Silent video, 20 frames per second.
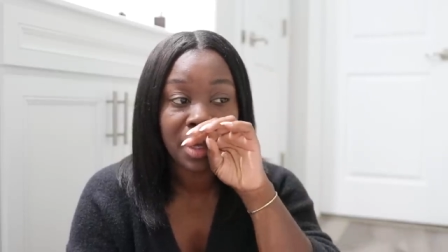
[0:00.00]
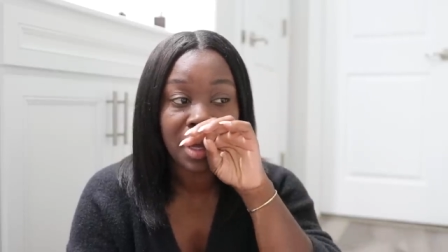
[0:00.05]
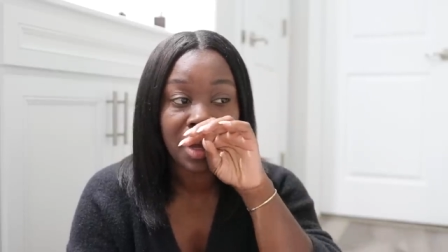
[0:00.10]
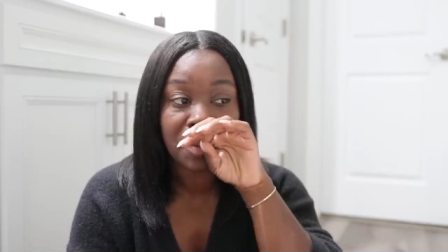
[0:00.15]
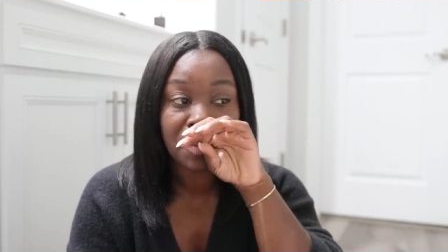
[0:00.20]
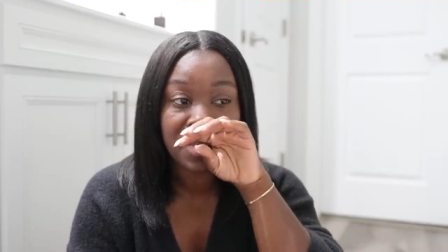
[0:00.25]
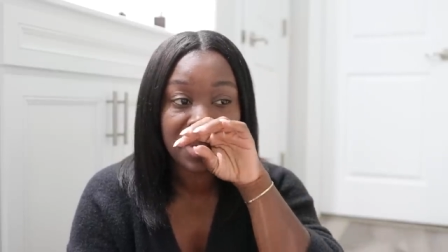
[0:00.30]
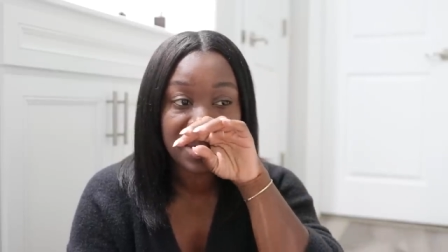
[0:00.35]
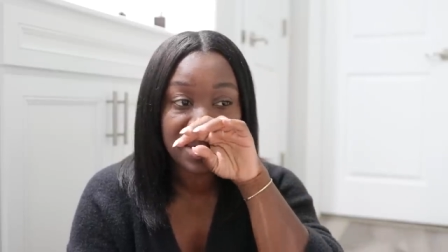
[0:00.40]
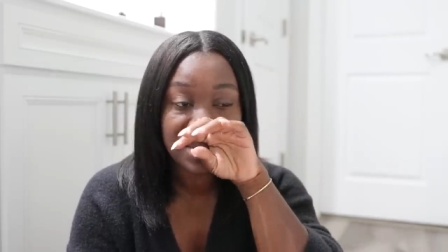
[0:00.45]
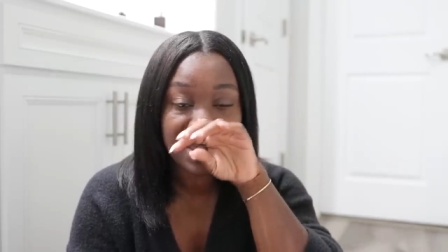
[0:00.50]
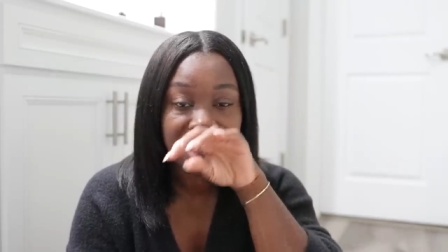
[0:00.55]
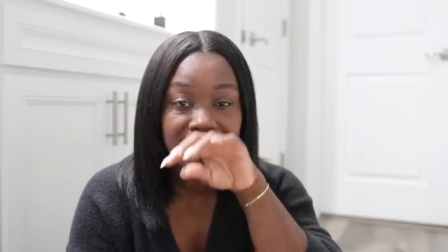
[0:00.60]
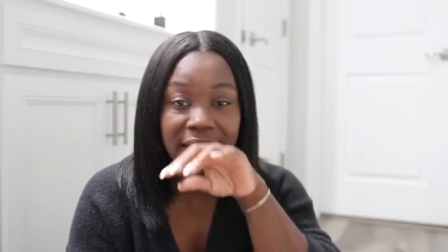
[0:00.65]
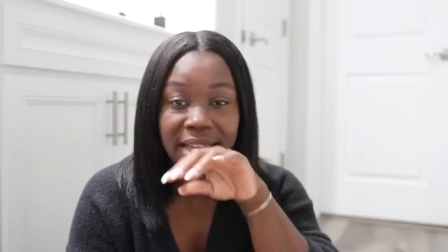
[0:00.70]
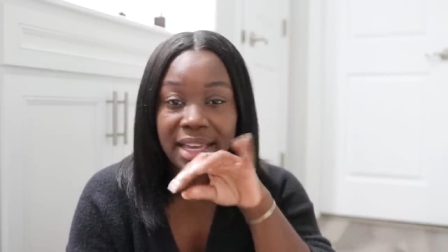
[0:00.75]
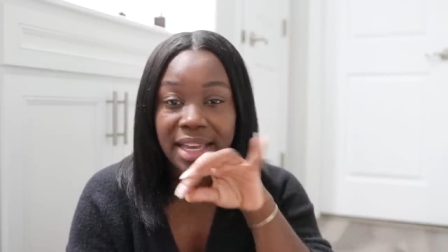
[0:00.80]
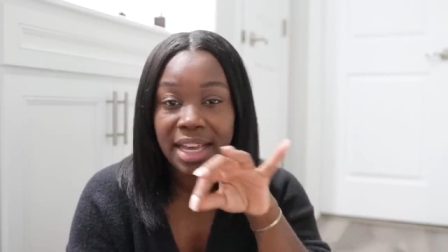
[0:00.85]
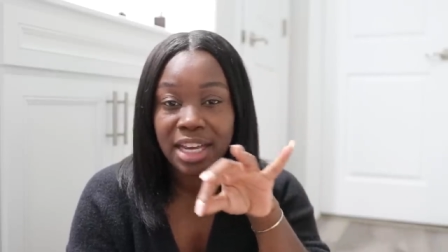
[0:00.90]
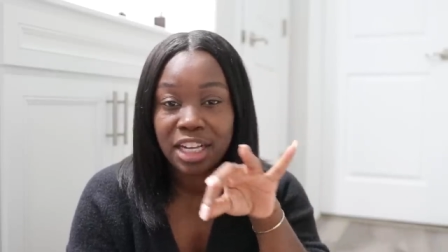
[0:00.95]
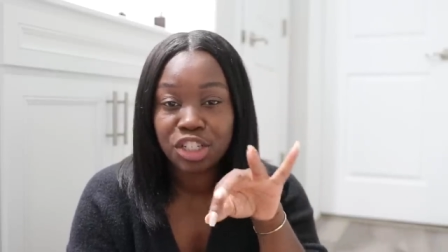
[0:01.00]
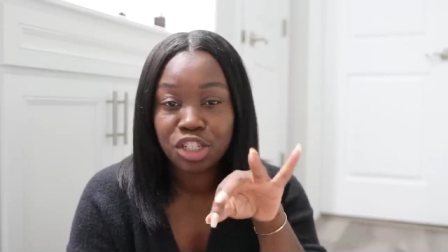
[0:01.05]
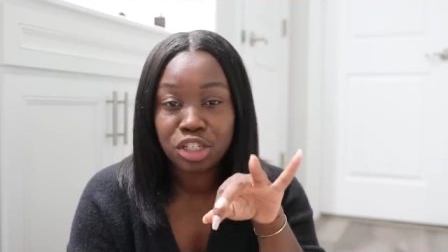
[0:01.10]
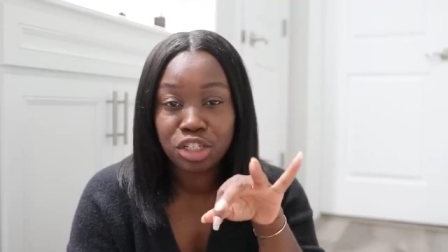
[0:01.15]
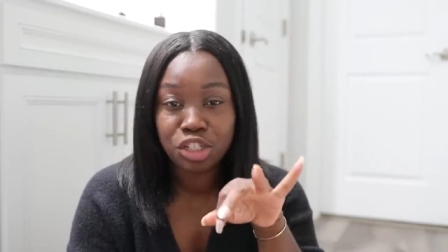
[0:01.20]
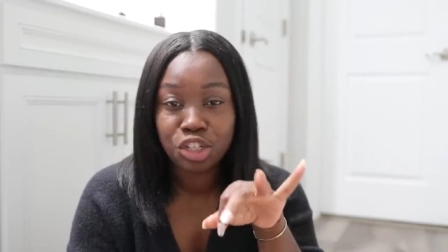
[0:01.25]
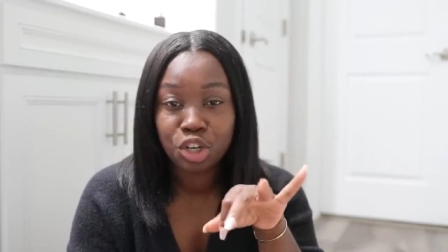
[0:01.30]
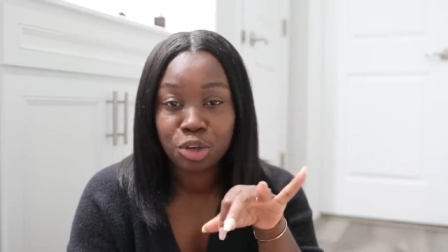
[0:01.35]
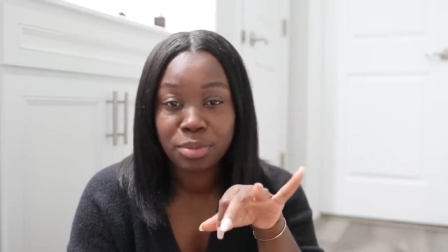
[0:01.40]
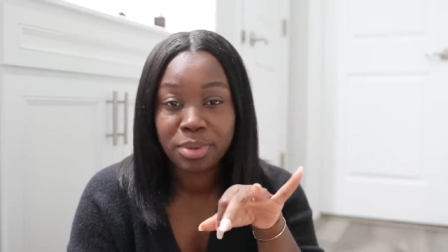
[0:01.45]
I wanna say it has
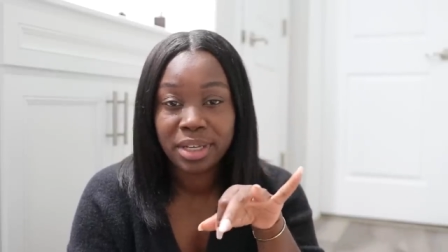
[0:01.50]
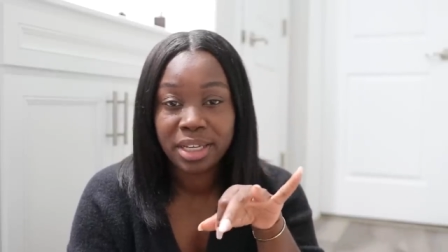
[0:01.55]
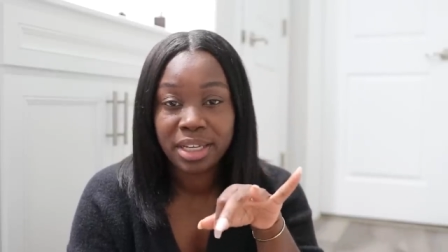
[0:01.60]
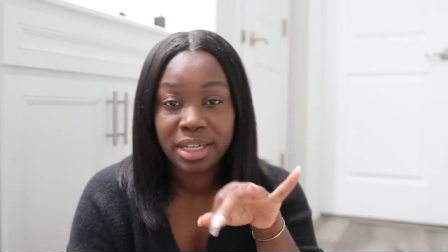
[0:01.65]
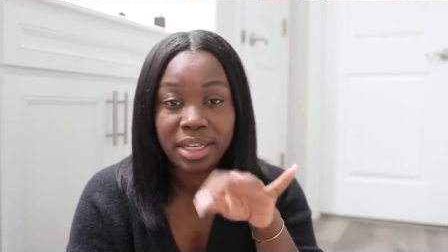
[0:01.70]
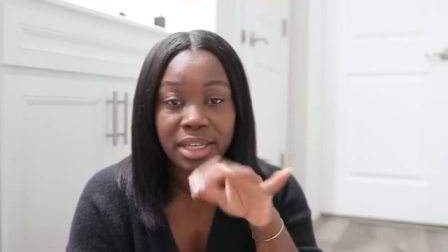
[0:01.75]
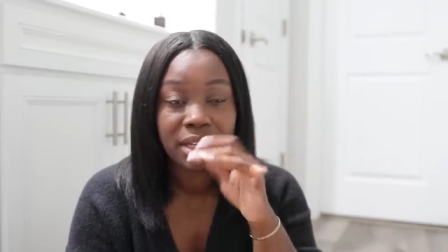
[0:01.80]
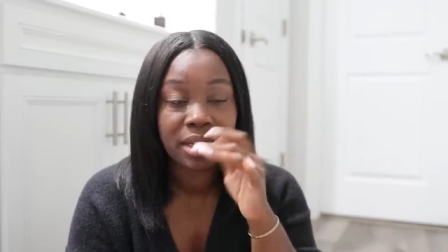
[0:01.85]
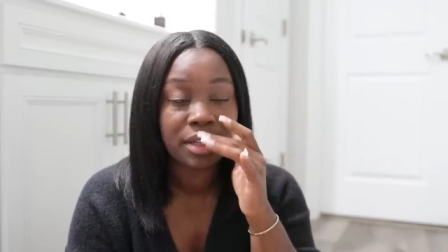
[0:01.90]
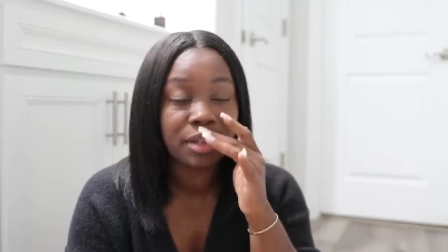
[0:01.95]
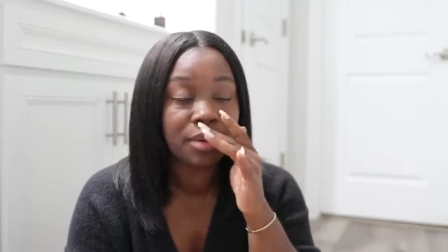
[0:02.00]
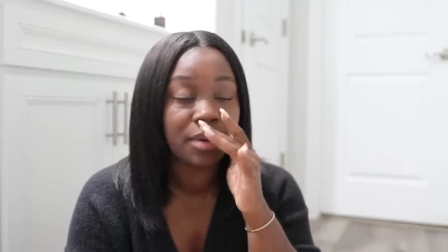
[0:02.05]
jojoba in it.